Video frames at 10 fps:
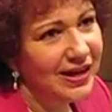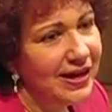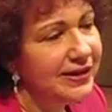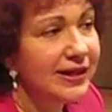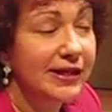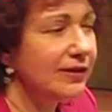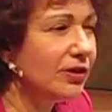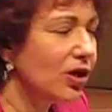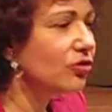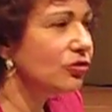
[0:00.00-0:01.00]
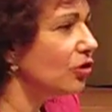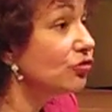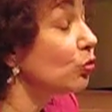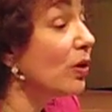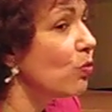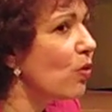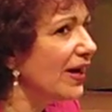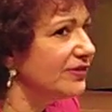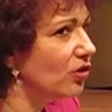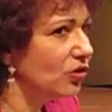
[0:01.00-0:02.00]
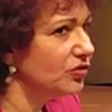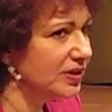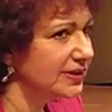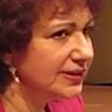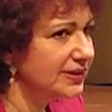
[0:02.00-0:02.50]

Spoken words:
And Glenn, not to a wide audience.